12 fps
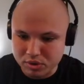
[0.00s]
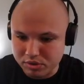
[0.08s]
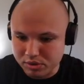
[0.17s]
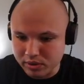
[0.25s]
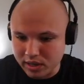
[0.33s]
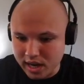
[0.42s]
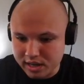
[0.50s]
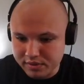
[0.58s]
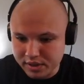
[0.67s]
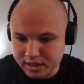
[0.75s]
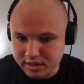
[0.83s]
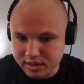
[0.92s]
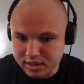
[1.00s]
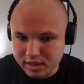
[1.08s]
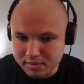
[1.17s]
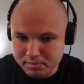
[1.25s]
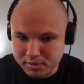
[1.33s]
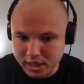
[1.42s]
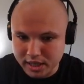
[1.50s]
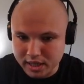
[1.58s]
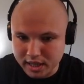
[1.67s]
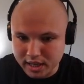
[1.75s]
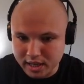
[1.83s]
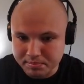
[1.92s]
through a lot of it, but
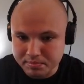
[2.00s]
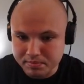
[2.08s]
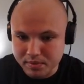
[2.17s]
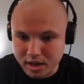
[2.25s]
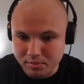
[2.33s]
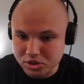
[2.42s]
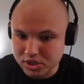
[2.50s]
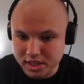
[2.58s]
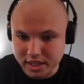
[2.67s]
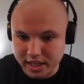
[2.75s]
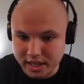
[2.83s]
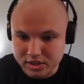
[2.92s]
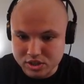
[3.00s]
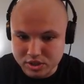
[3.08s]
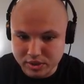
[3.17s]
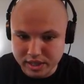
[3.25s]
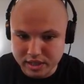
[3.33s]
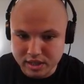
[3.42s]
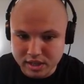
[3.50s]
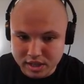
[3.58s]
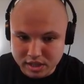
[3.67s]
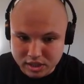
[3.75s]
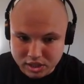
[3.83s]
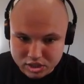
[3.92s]
I'm just going to get into it.
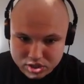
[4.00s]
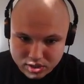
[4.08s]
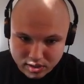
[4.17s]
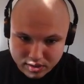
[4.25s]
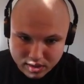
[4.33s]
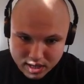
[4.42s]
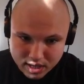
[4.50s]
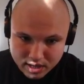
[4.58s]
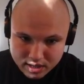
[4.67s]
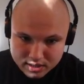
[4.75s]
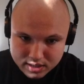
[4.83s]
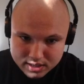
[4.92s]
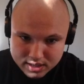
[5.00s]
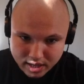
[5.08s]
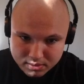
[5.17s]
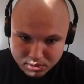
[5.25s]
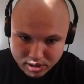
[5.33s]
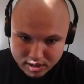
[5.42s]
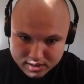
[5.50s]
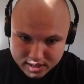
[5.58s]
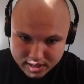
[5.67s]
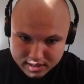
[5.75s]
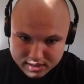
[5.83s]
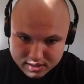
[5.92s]
Going to start the design
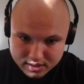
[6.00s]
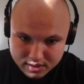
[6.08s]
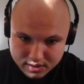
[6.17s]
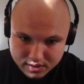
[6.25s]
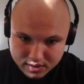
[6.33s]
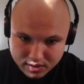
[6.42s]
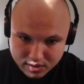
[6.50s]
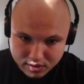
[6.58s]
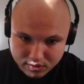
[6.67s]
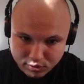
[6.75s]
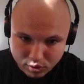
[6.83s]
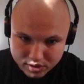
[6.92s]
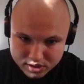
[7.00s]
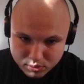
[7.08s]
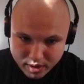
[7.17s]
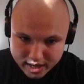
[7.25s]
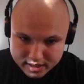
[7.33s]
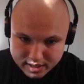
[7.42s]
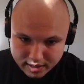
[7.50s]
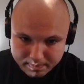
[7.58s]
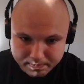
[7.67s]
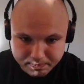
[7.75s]
process for this wax up.